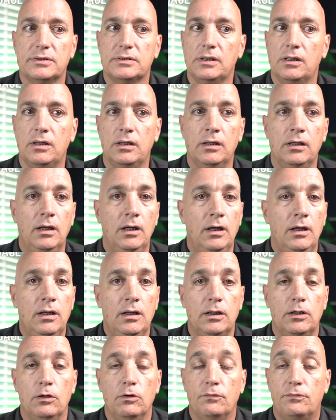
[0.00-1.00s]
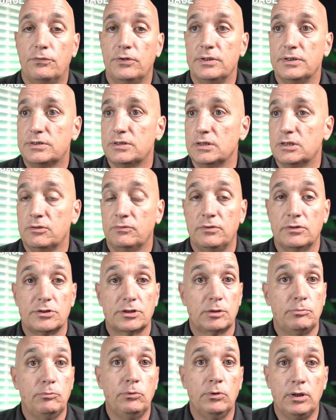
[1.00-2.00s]
Say, for instance, if there's
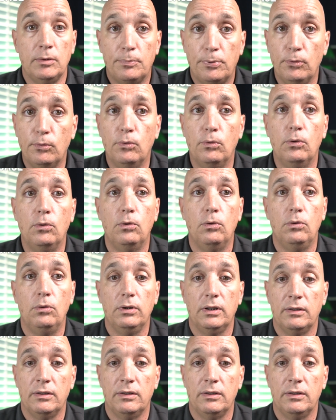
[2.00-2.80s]
a community pool,